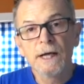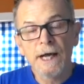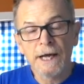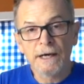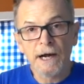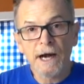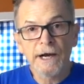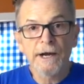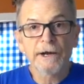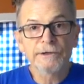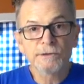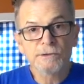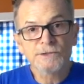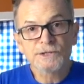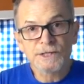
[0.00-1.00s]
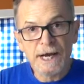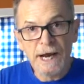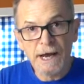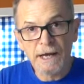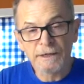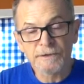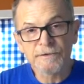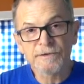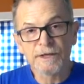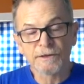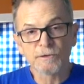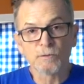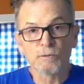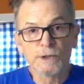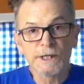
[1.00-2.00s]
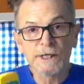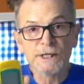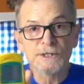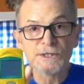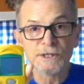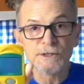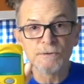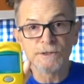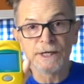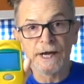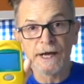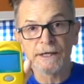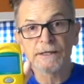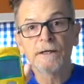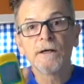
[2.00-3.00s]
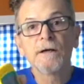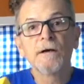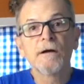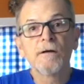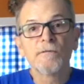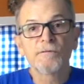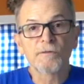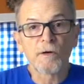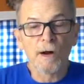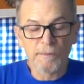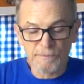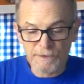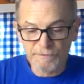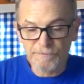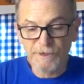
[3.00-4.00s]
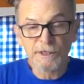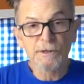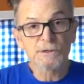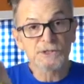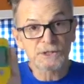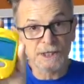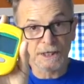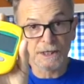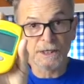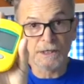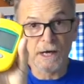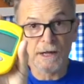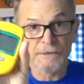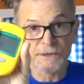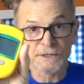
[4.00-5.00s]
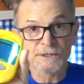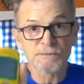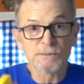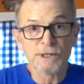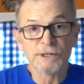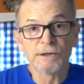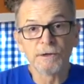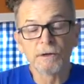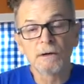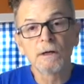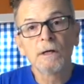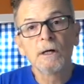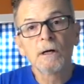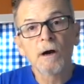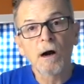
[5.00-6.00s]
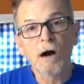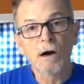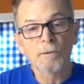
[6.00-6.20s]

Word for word: and I understand that the readings that you get from the finger sticking on this meter are